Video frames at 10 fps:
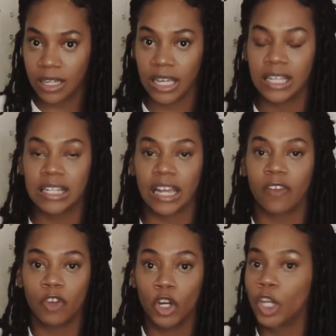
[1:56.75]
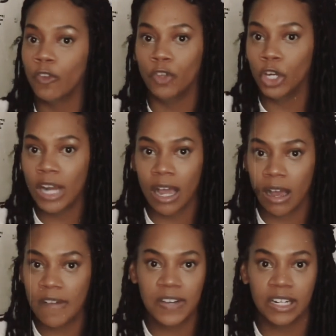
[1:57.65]
And he's like, if you're not
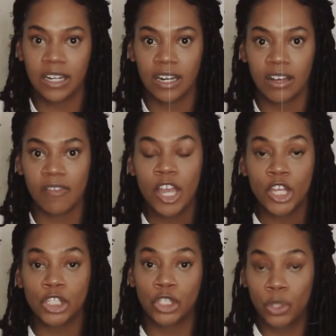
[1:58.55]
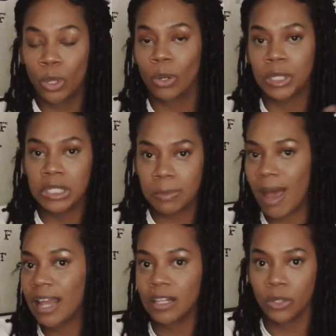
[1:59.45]
confident enough to do it on the
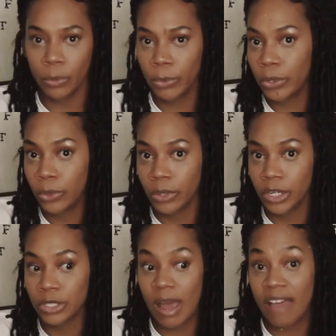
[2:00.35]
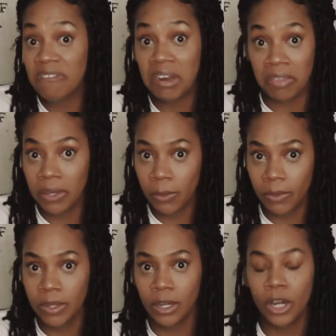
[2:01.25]
spot, then don't put it on there. So I have nothing
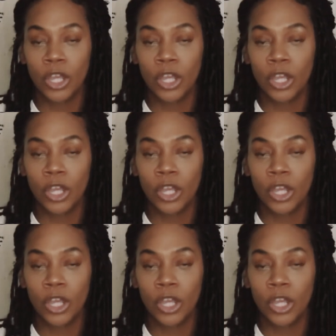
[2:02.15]
on it.